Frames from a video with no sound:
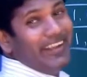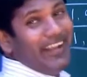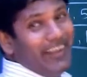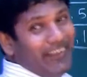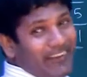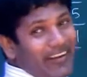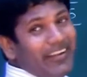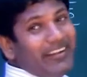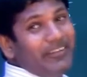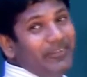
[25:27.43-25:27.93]

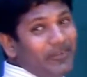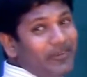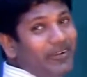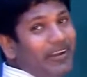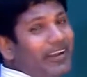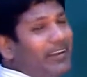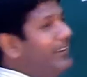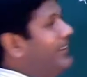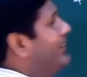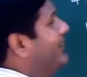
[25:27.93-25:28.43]
All right, you're
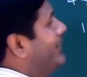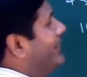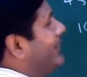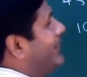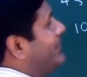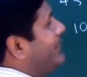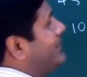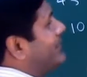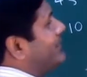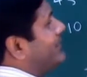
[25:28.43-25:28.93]
right.
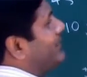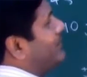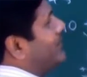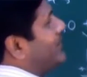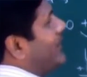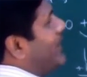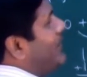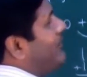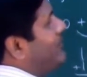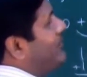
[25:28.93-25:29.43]
It is.
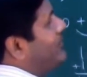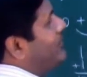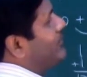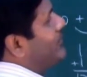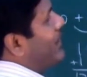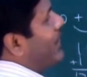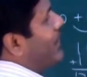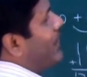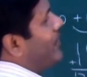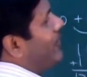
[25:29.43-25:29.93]
We have to use
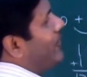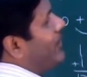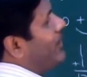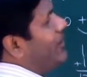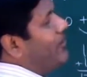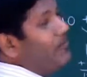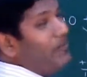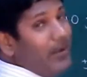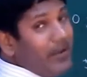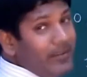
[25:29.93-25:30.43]
the arrow
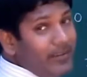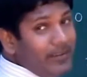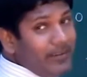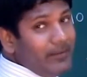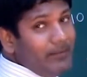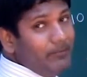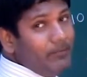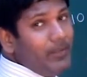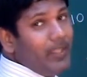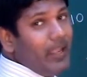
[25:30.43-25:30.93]
down
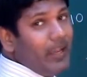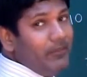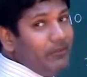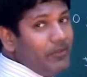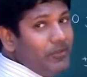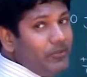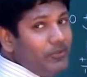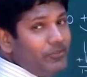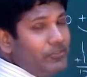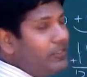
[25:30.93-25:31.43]
method and we
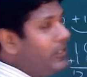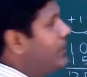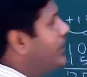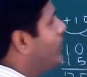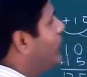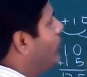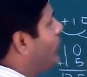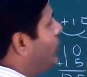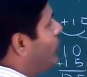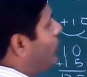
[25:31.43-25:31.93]
use the
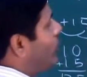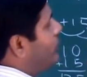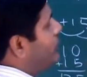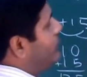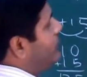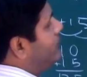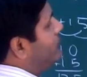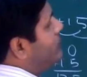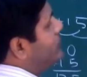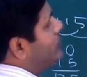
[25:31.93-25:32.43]
long
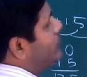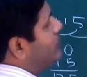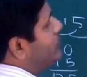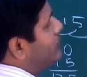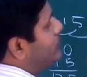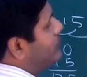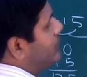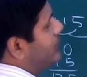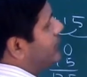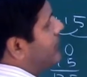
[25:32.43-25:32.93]
division.
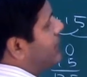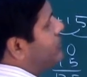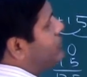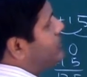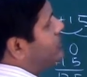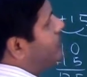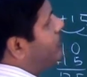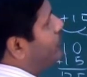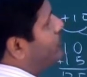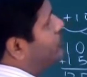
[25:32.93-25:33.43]
Use the Cage
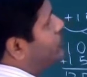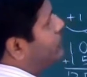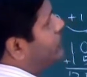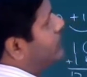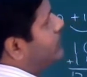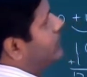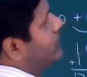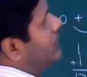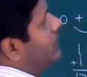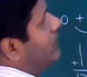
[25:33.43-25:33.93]
approach.
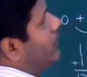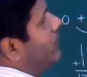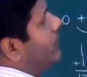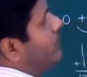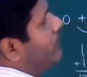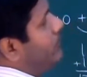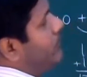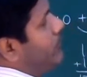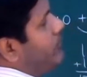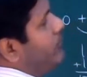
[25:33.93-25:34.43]
Okay,
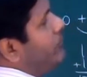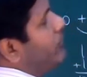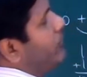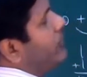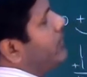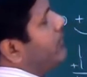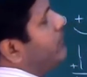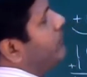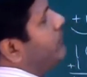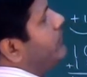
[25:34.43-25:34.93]
before
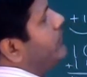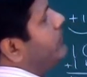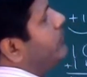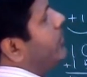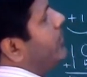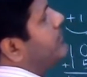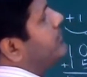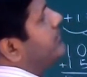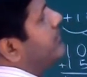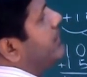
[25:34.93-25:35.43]
that, we
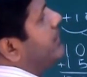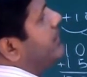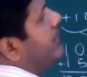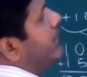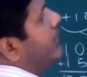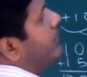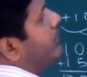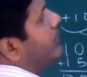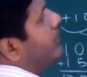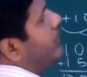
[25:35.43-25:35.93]
translate
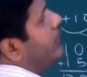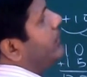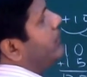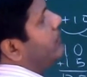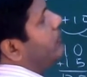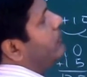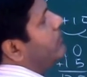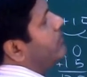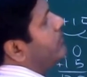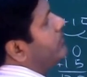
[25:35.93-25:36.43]
that, okay, in
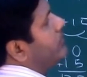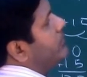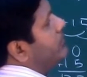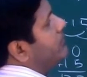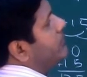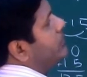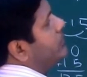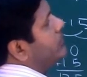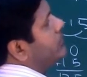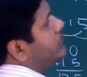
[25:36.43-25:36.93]
the form of
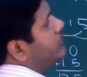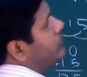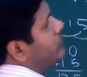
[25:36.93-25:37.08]
division.